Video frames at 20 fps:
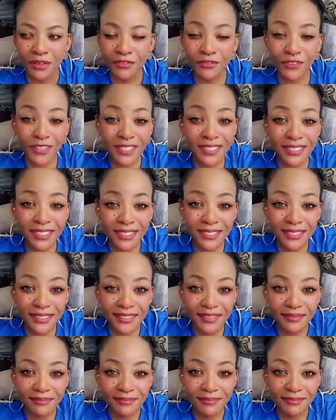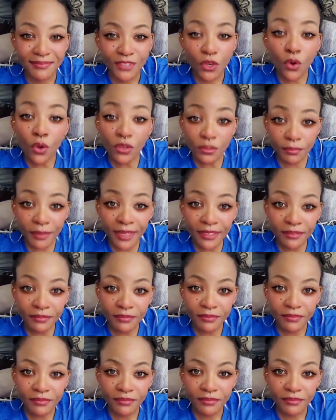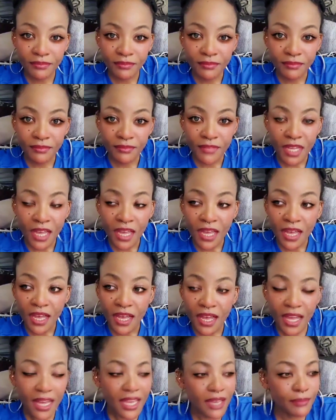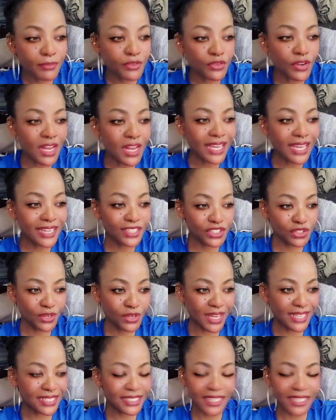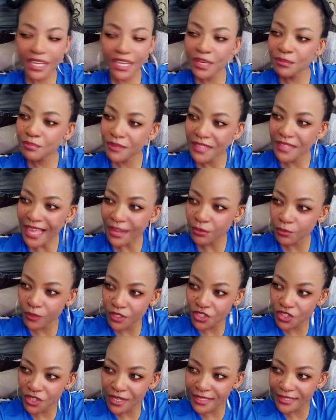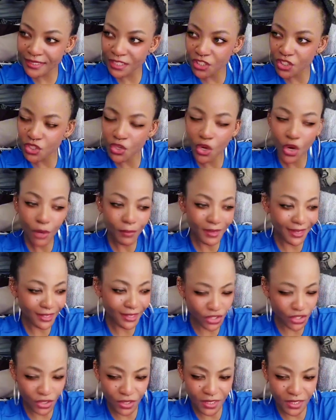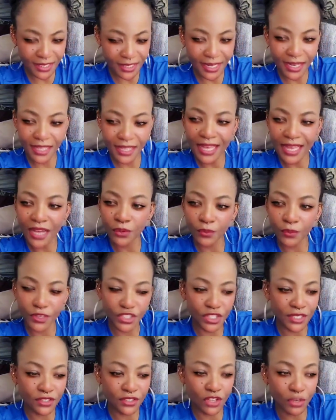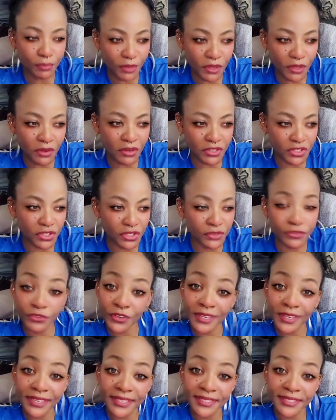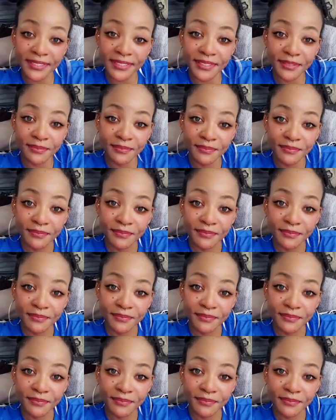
feces called men. I am trying to escape that which is the determination to take that which does not belong to freaks.